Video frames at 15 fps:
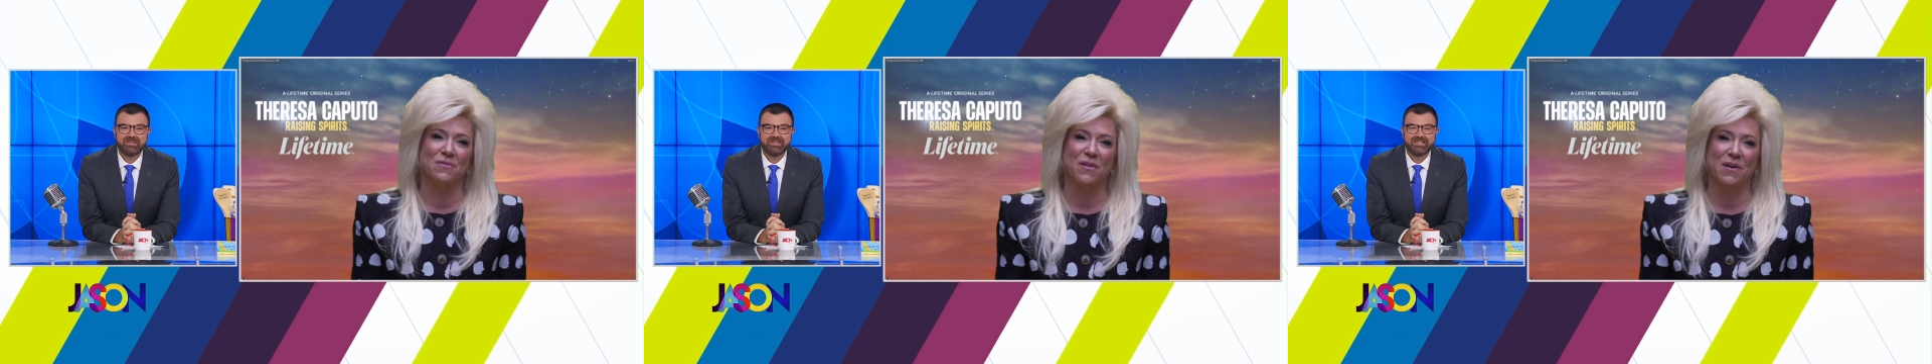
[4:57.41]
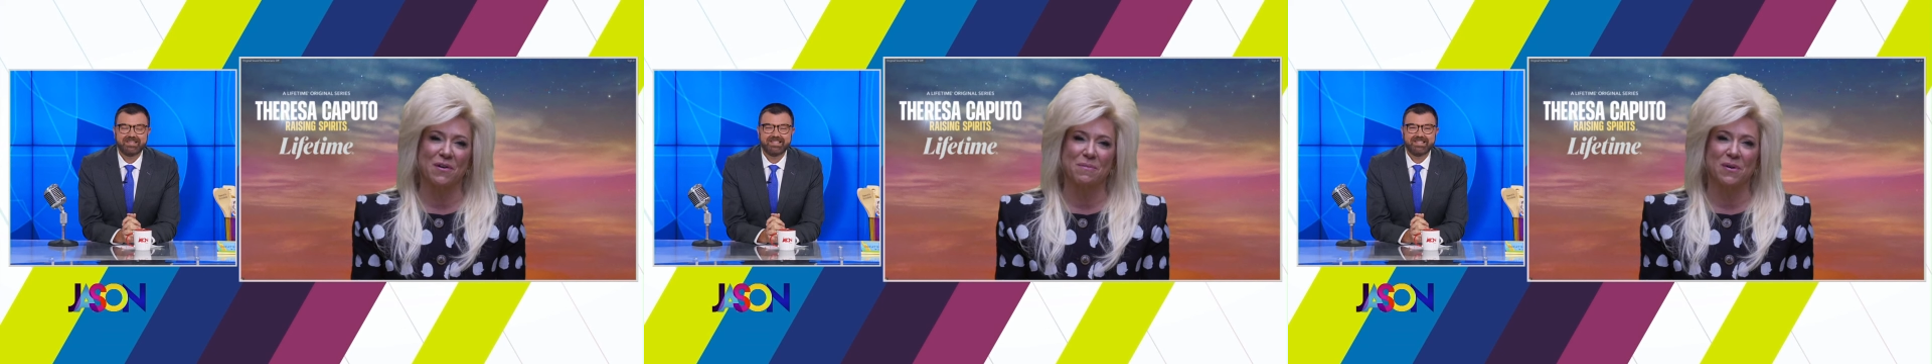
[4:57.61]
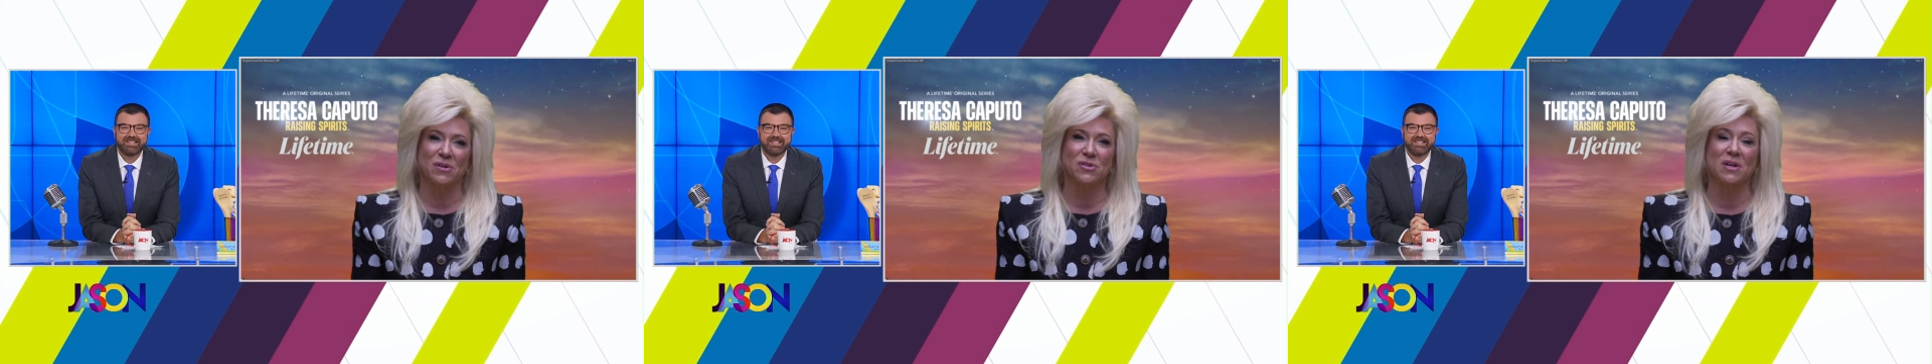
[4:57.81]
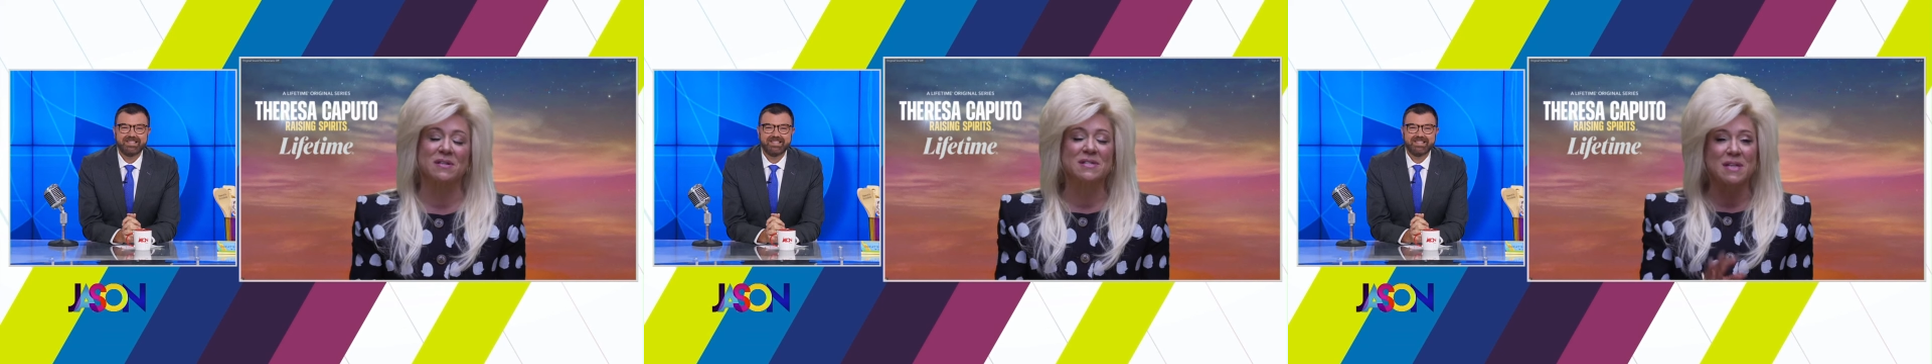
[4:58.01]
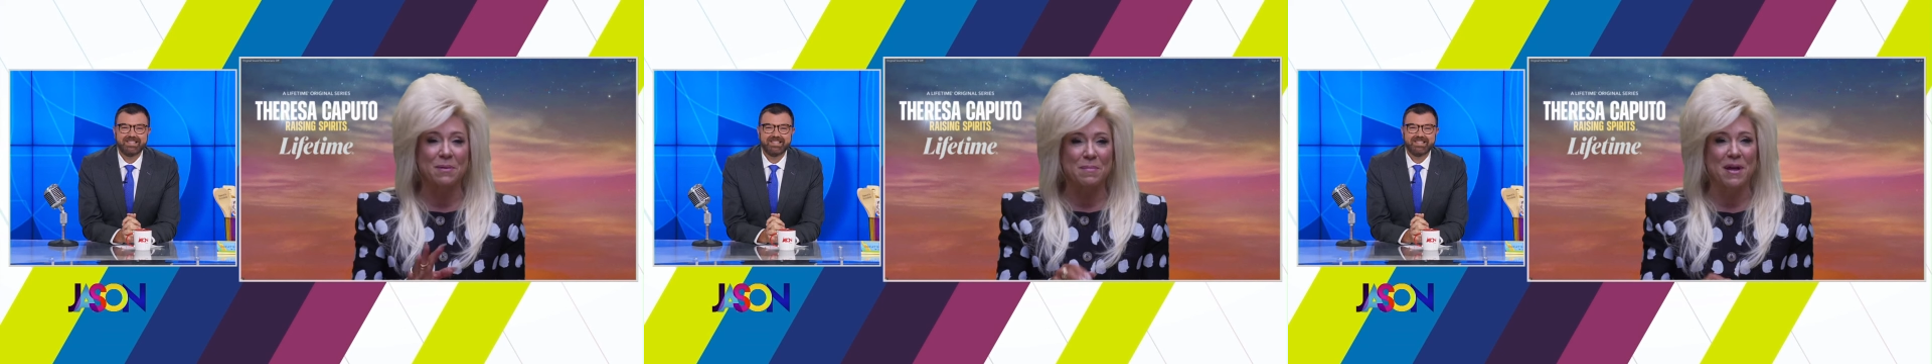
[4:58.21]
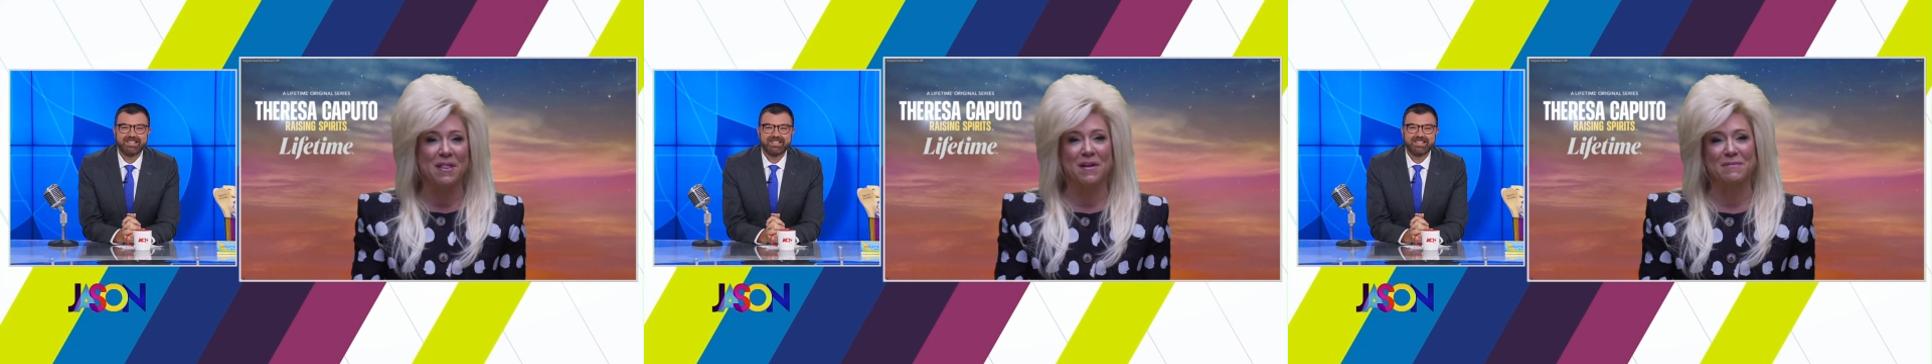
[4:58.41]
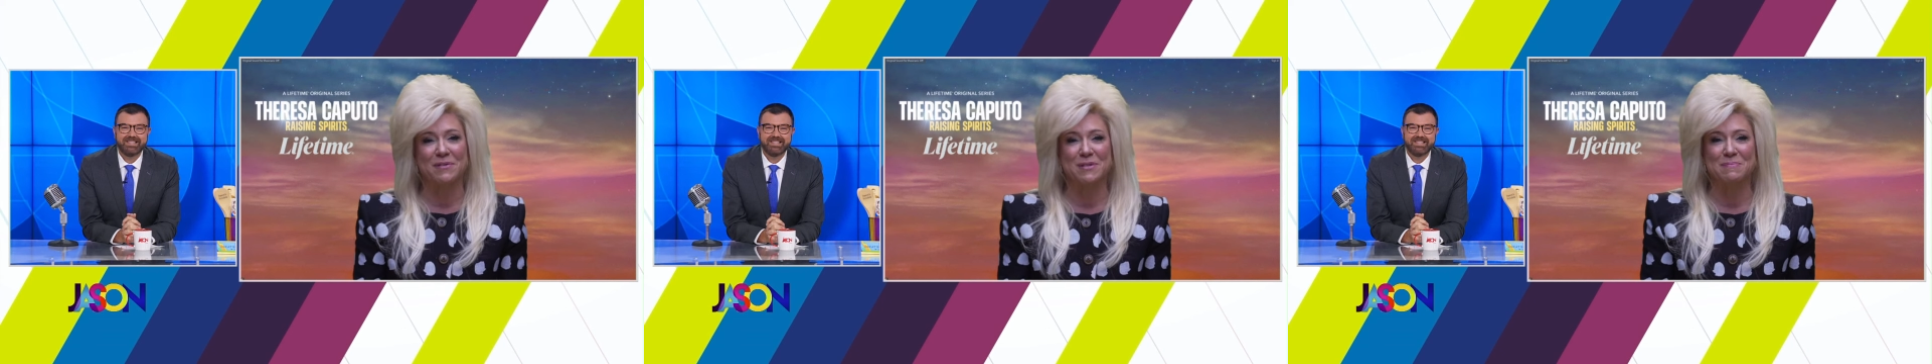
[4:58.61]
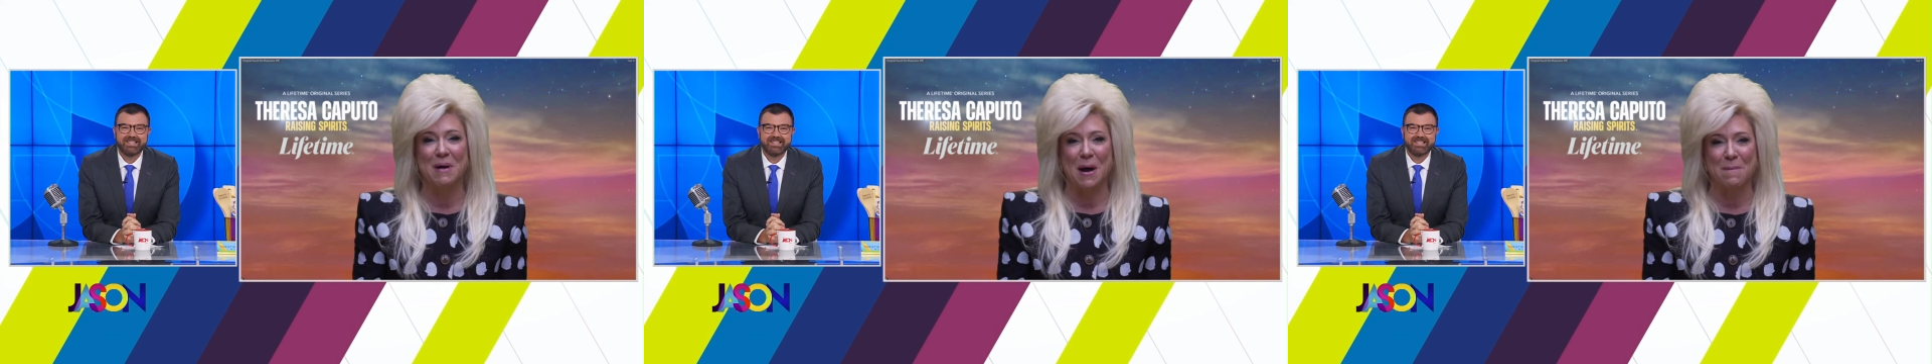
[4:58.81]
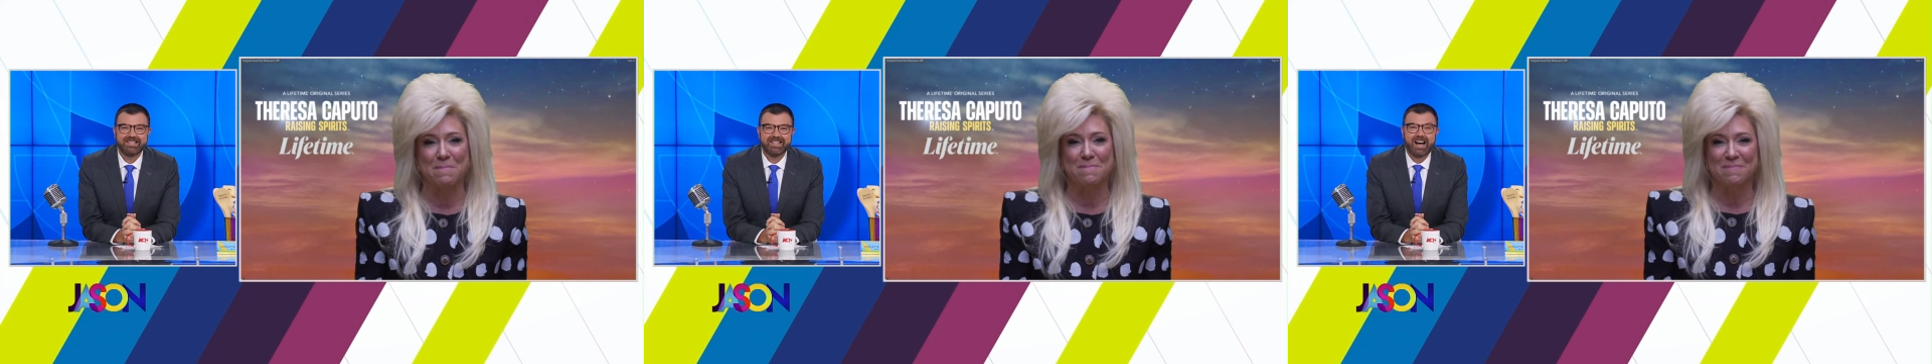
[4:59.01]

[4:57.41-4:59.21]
very much. And send my love to mom.